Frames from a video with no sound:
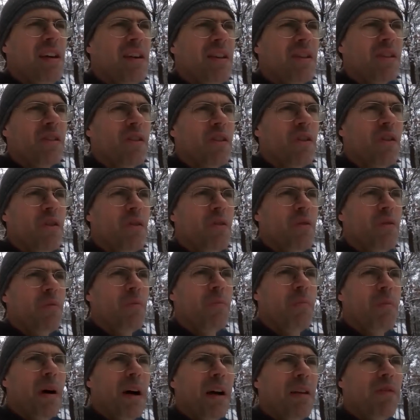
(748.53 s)
So
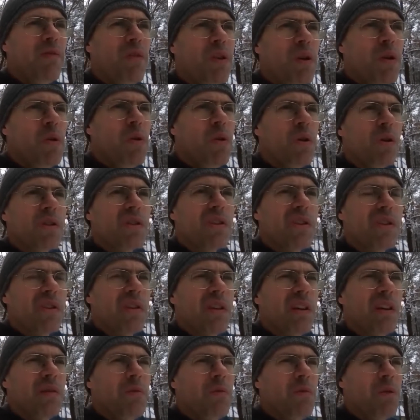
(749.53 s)
my views uh,